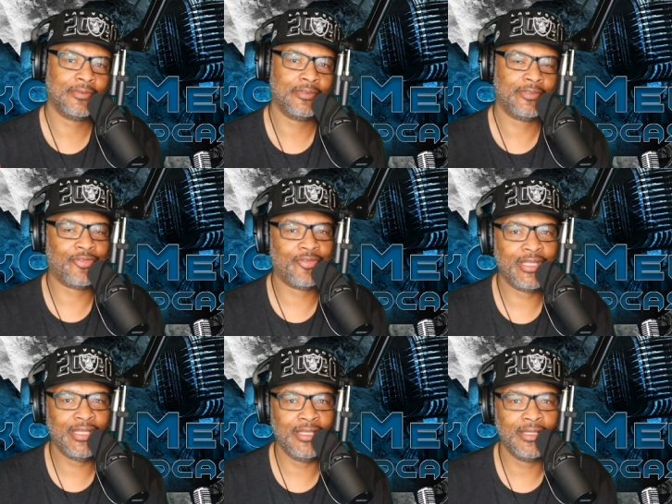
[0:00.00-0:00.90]

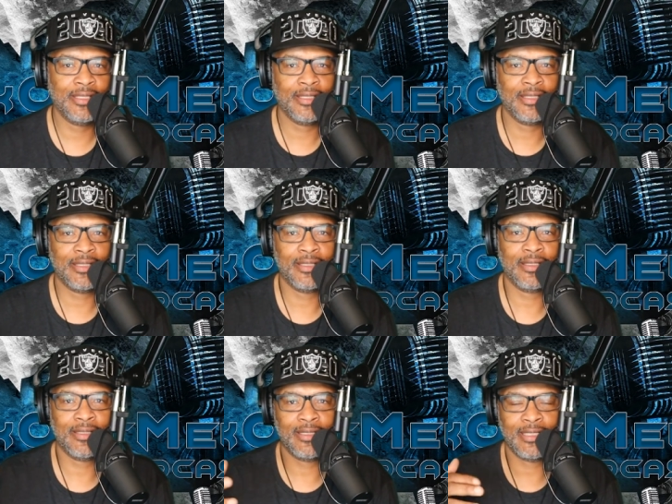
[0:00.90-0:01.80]
see,
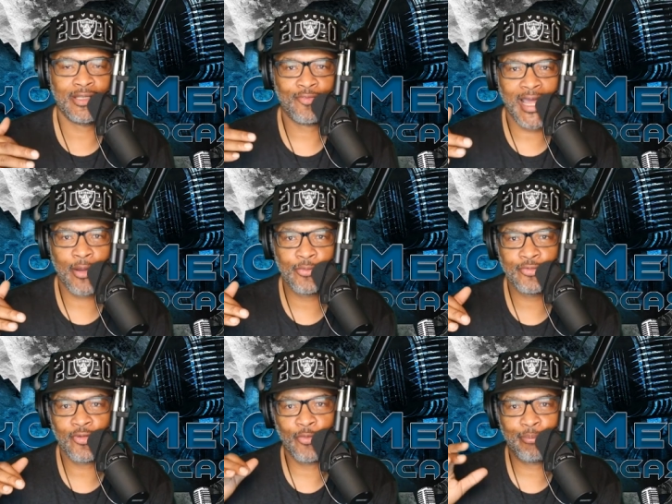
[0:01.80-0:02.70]
if I
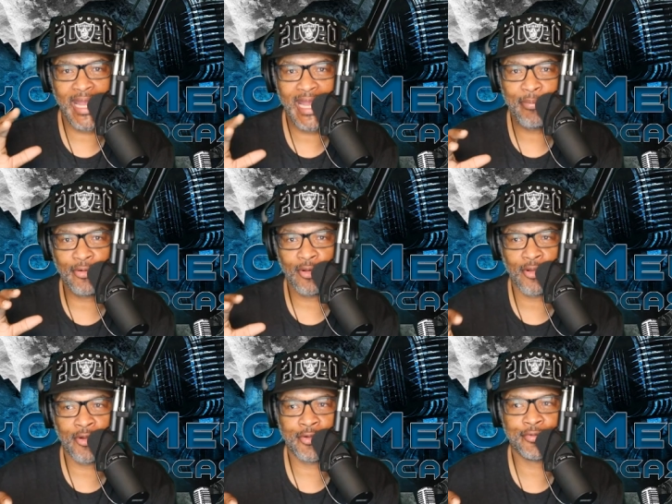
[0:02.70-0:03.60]
was on paper
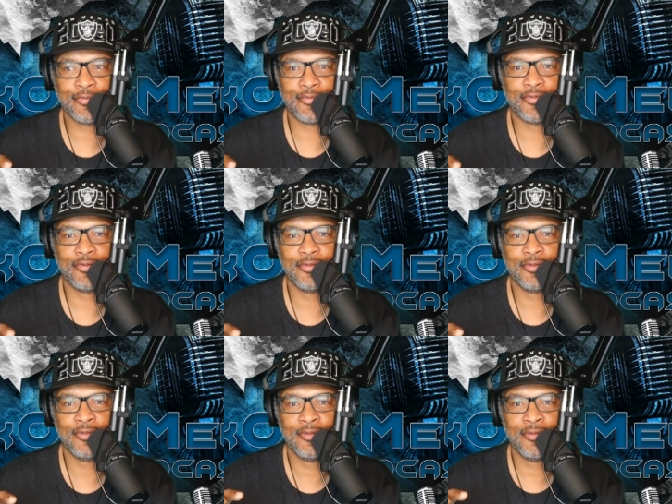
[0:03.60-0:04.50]
laws,
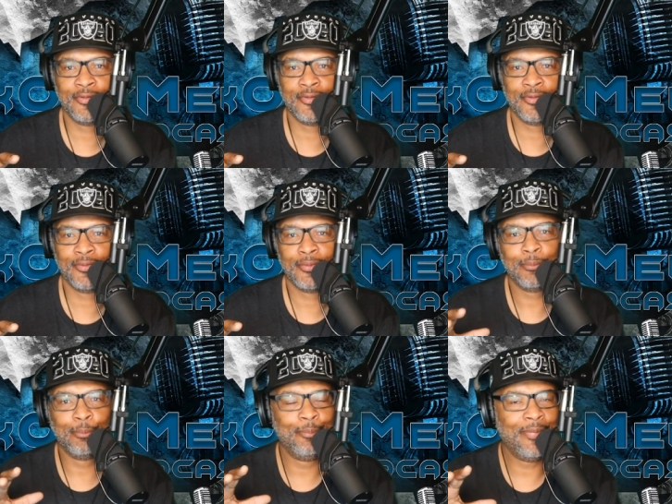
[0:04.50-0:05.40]

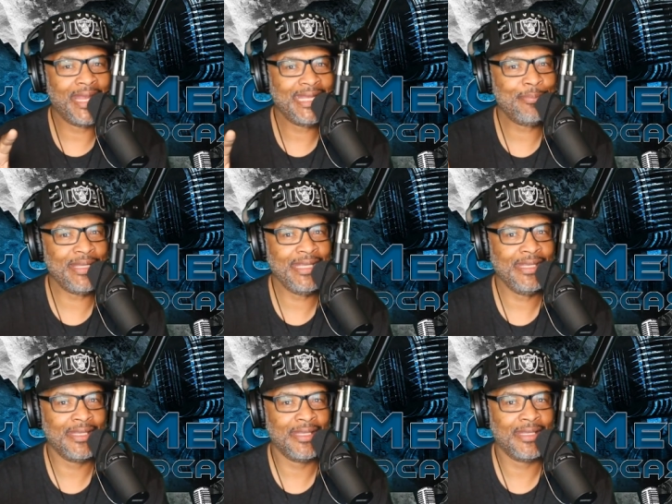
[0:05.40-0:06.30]
maybe.
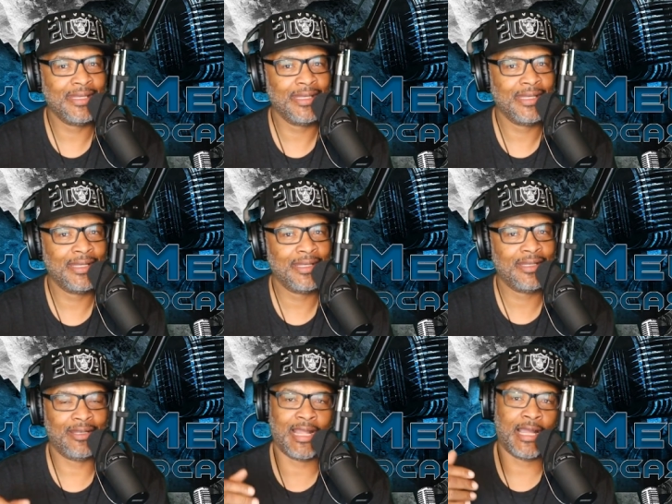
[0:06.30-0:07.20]

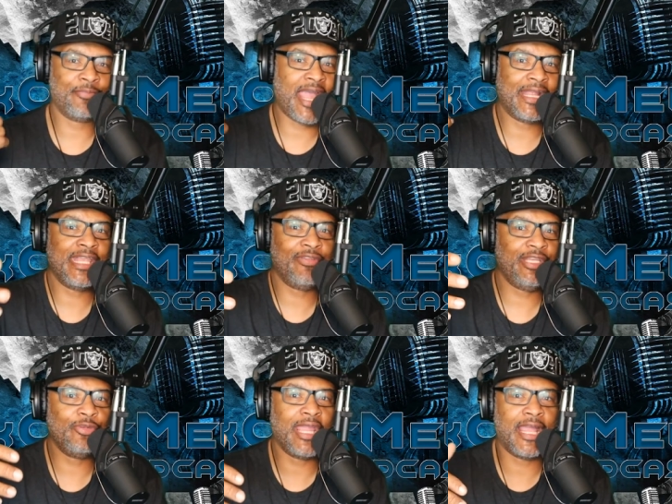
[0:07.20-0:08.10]
Now, I'm not giving
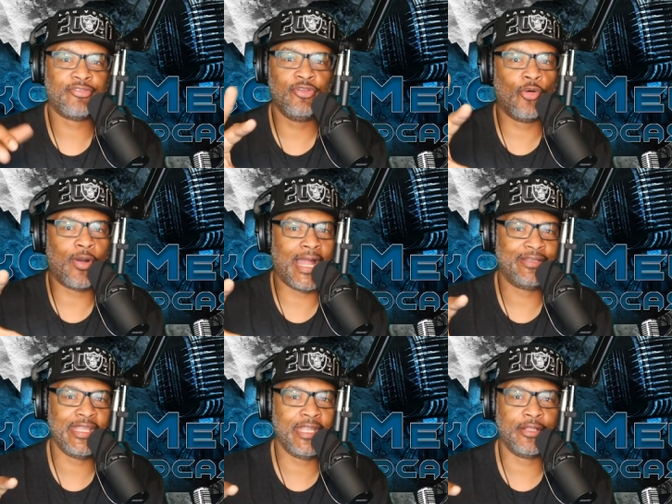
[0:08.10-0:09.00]
you guys no
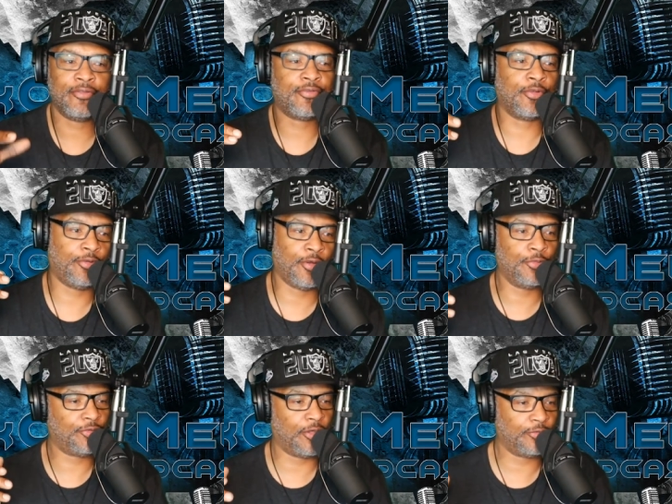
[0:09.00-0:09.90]
ideas, so
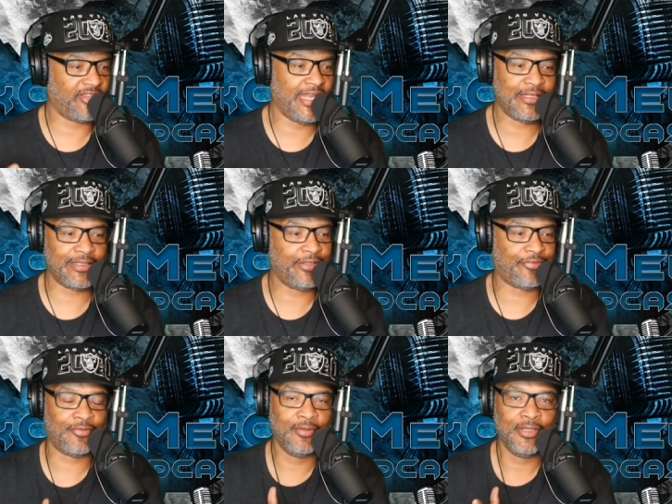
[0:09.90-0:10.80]
don't, don't take
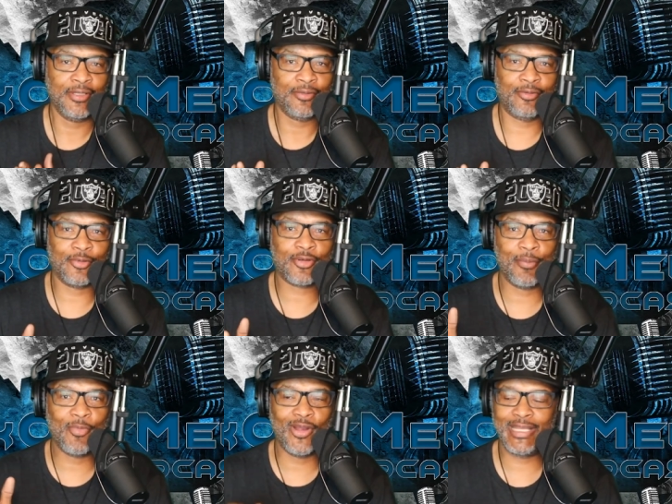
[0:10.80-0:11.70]
this. Don't
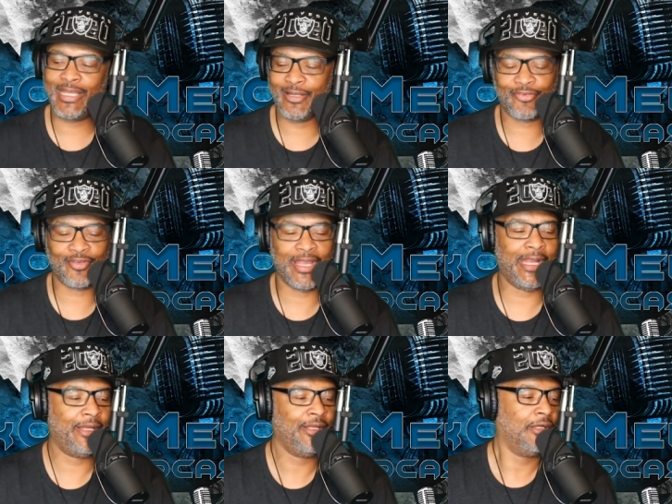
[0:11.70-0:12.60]
come on here and
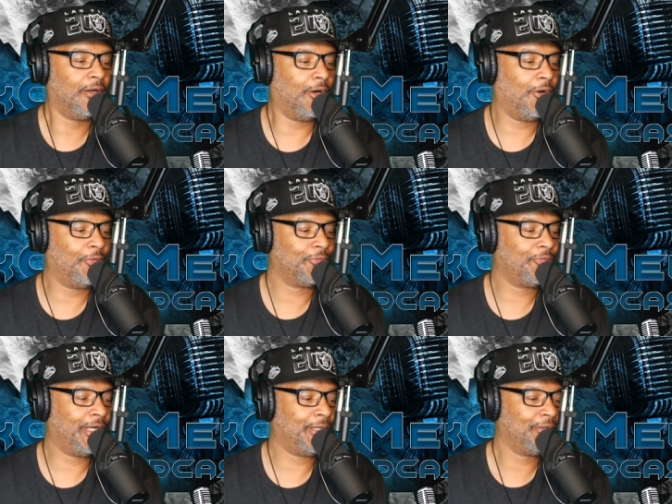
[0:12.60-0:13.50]
saying, oh,
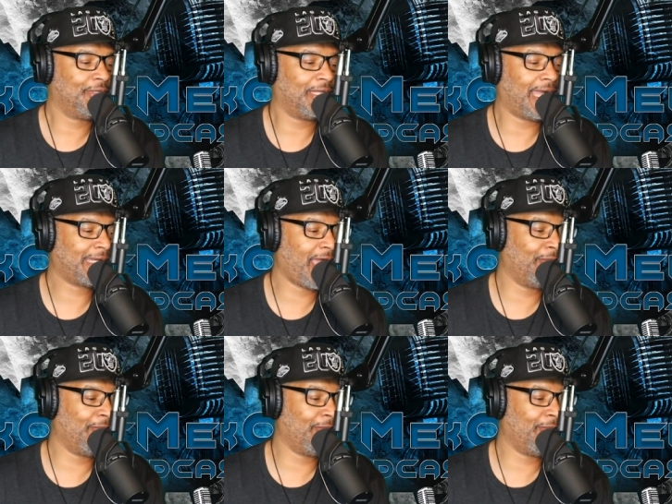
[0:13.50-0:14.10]
well, Lockout